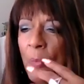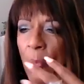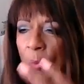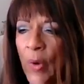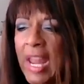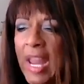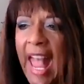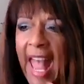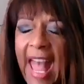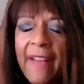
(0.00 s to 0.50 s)

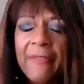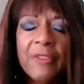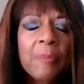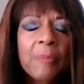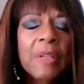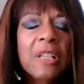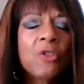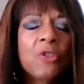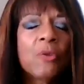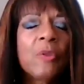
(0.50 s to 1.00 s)
We have
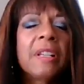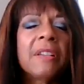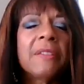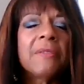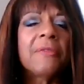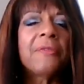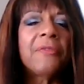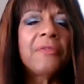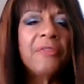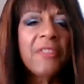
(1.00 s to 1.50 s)
to be
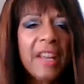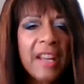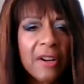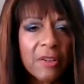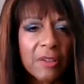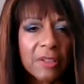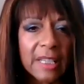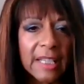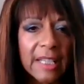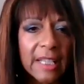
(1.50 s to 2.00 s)
treated
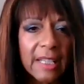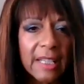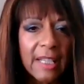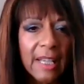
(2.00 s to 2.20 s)
fairly.